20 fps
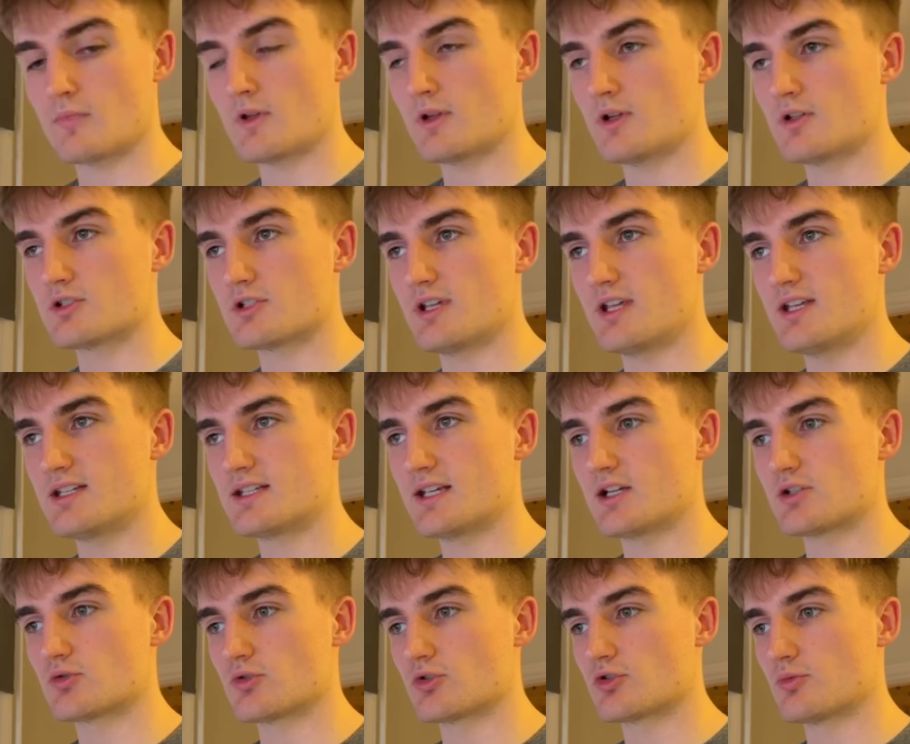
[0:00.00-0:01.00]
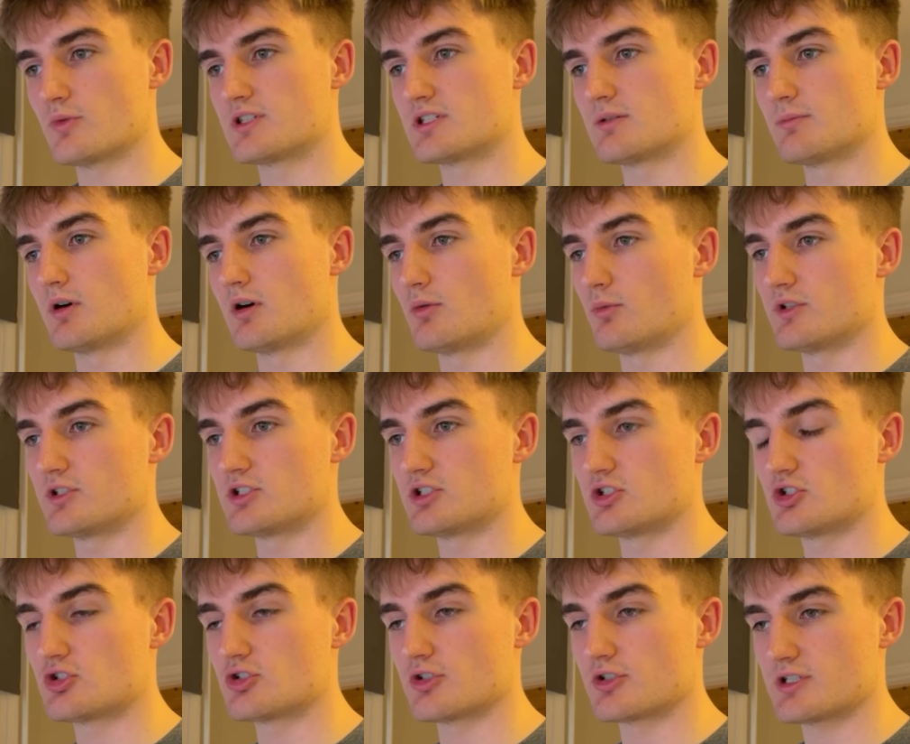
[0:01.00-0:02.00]
So here's the actual Twitter bot, which
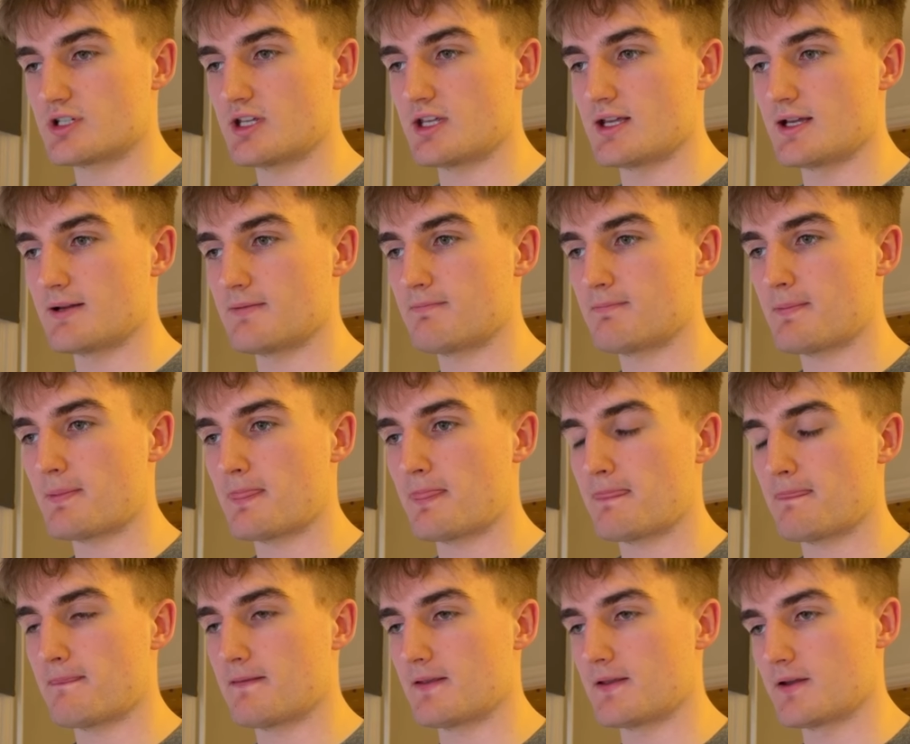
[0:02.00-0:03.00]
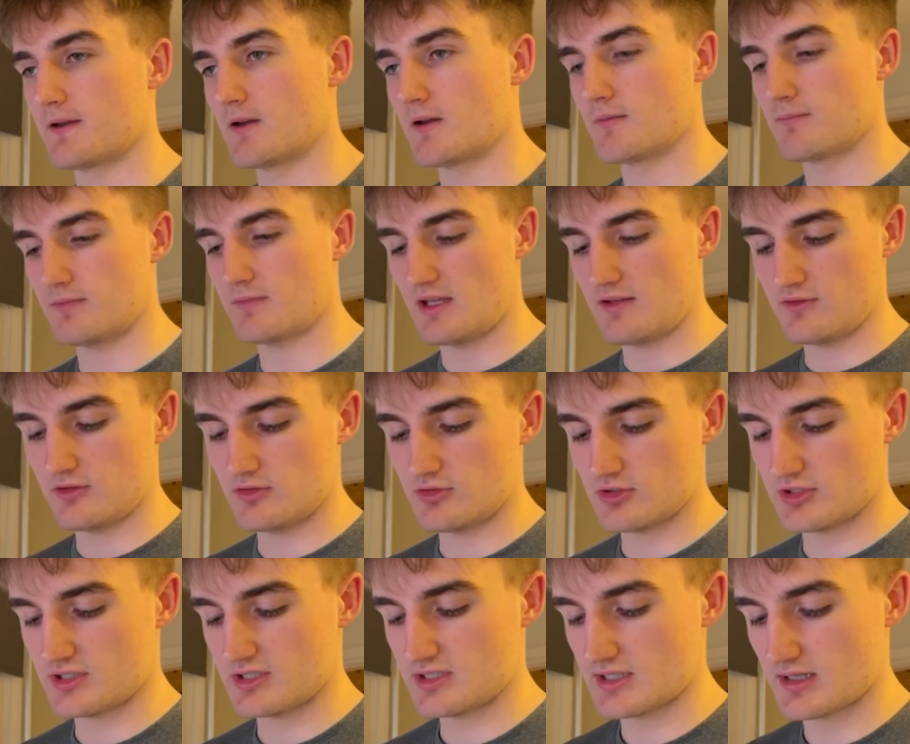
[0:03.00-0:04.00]
is just here. If you
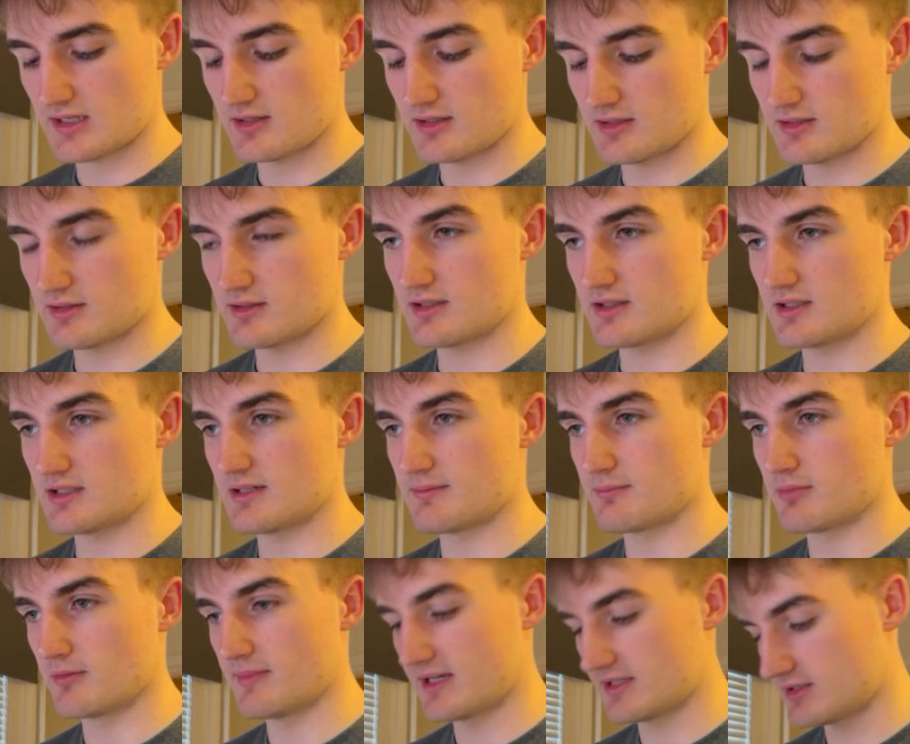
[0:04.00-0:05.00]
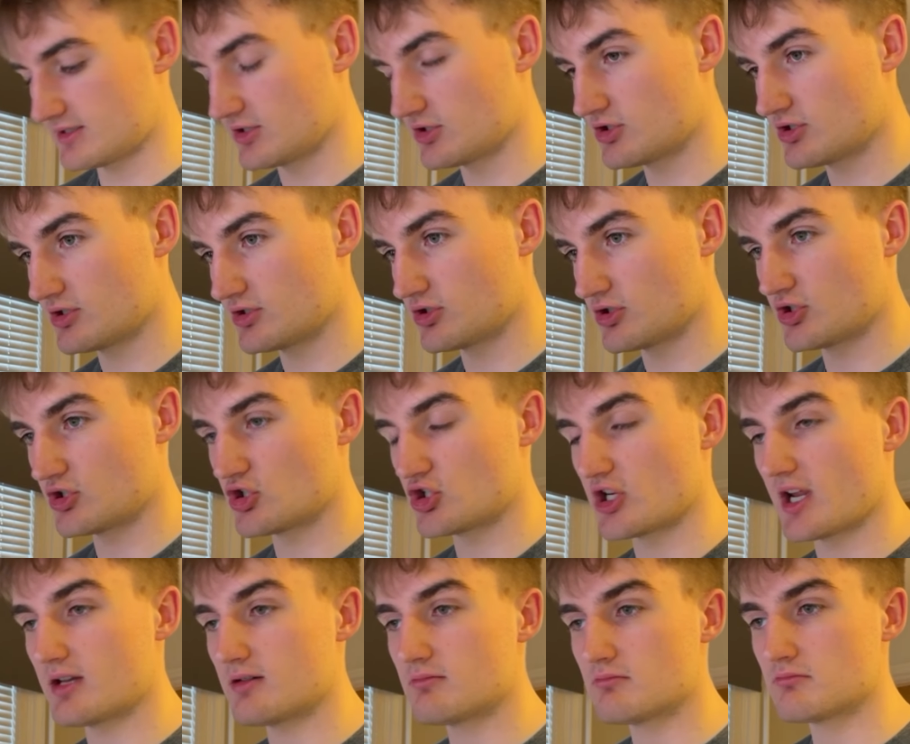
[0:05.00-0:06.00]
just send simple message, just
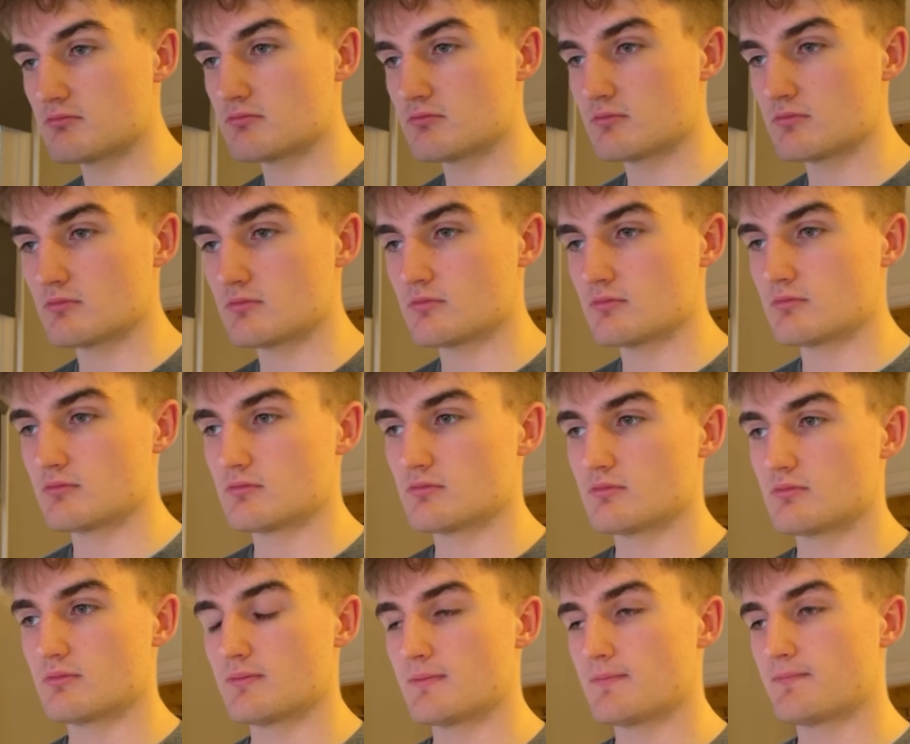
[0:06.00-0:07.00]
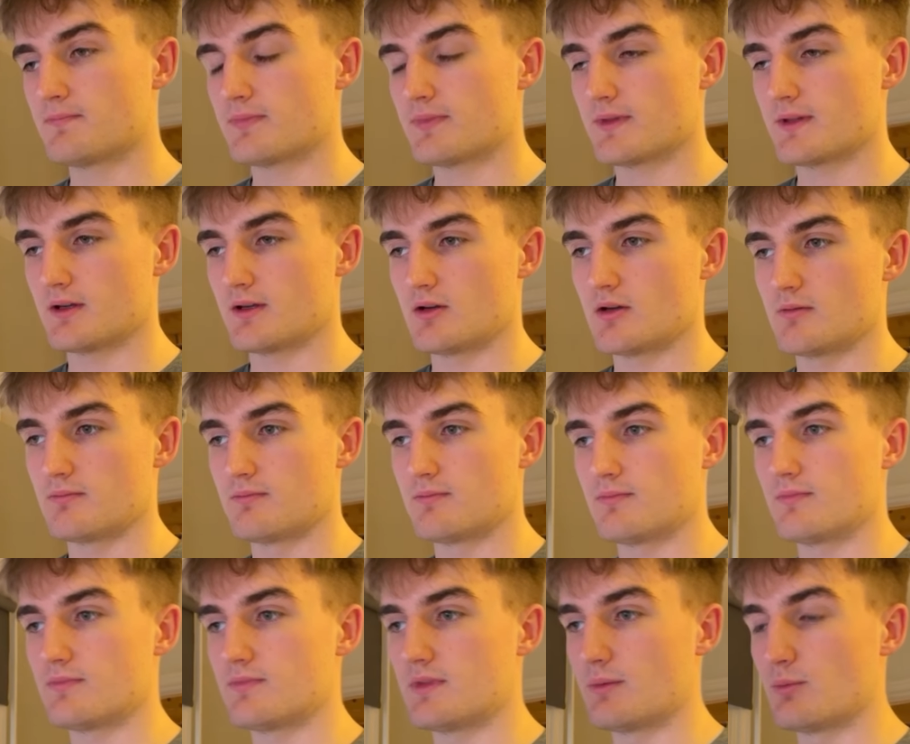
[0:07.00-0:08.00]
Jen,
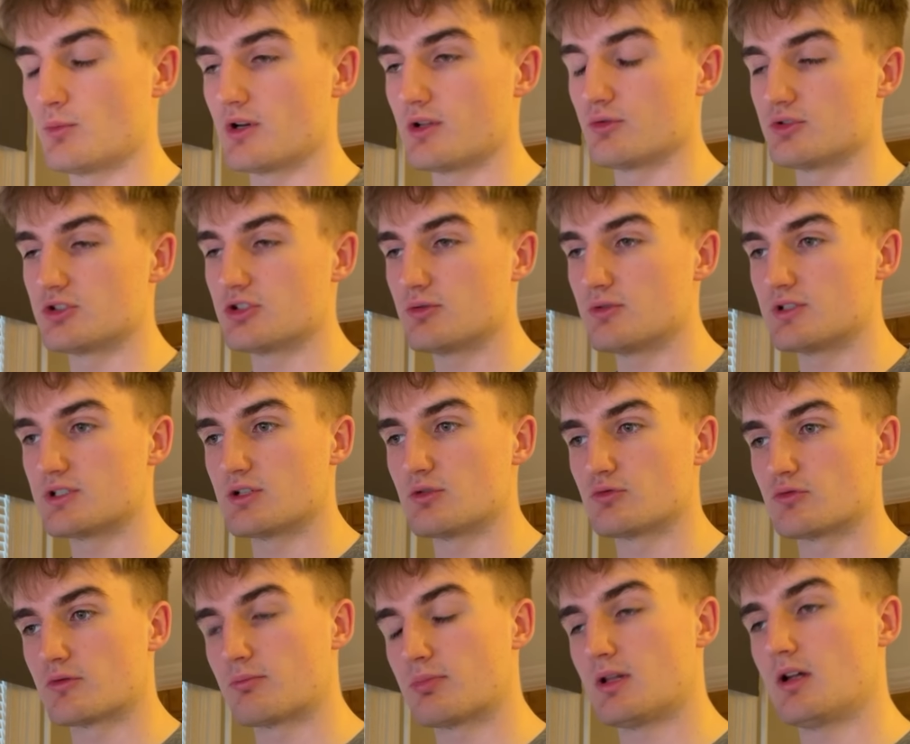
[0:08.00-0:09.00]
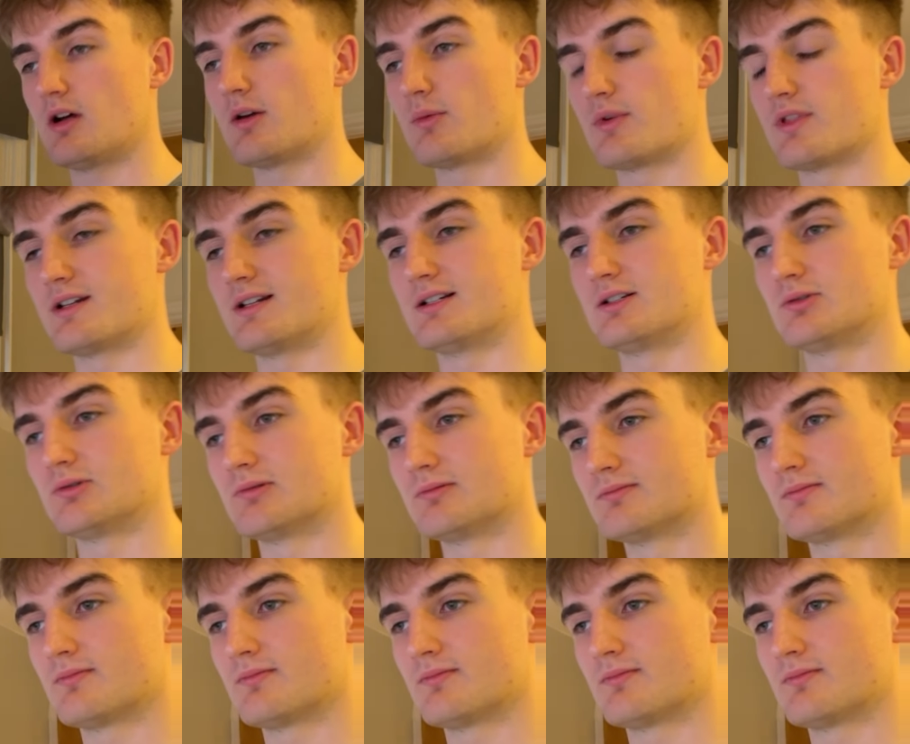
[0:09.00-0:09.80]
then what it will do is it will reply with a little